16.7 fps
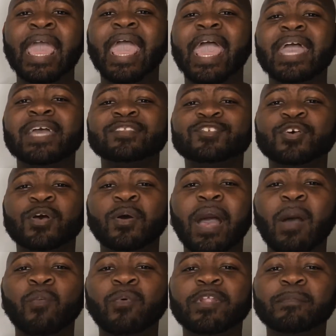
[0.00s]
And so
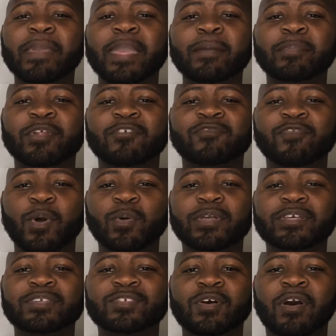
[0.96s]
I want to be able to
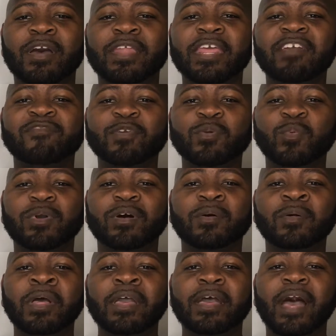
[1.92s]
focus on, if you will,